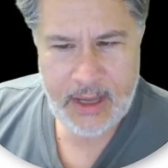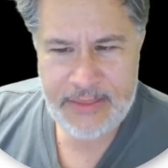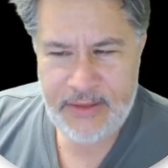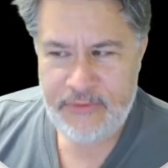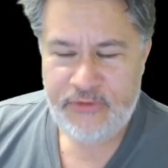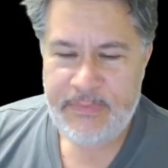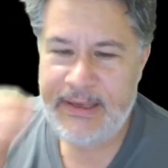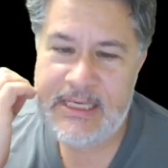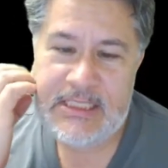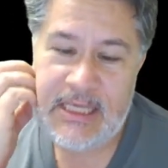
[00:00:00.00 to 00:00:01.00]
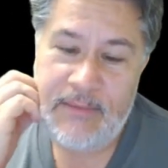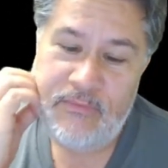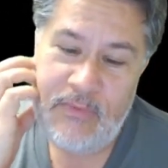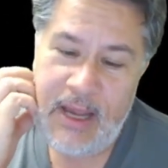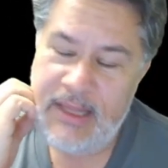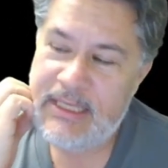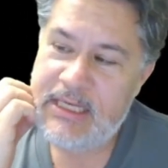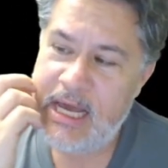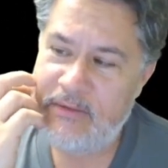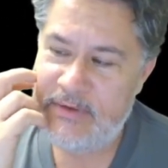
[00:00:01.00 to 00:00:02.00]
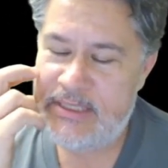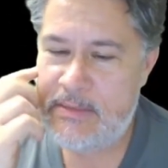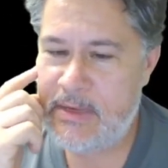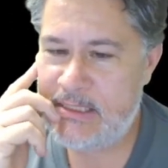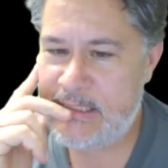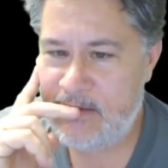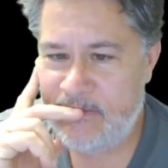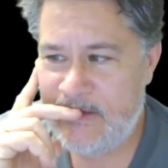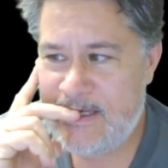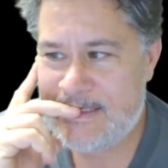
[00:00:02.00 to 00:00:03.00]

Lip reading: Those will be easy. I'd like to kind of redeem myself.